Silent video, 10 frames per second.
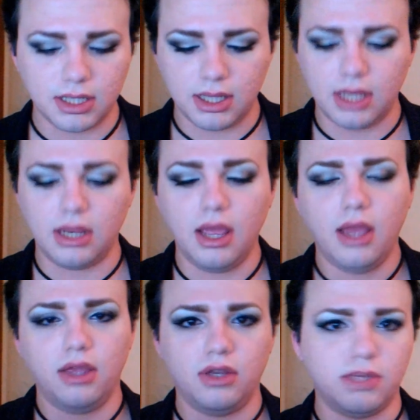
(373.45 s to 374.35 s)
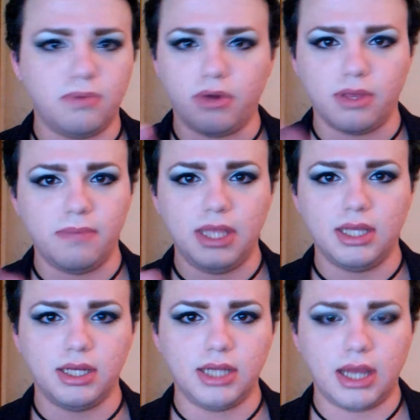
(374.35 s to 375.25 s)
because then you just pour the
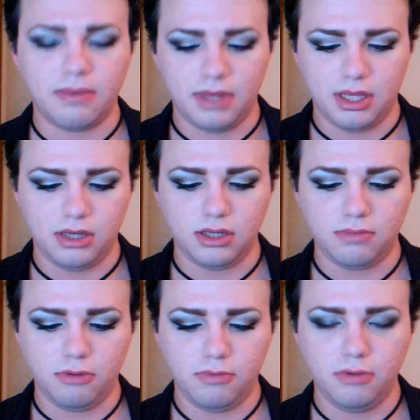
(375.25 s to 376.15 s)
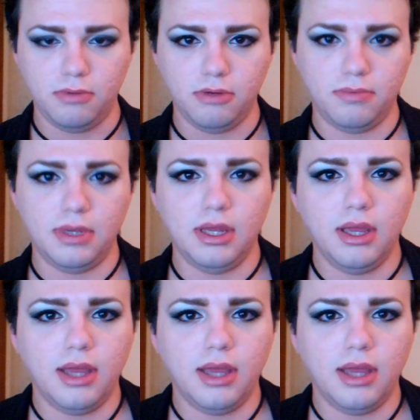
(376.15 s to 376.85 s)
beads on top, and then just boop boop boop.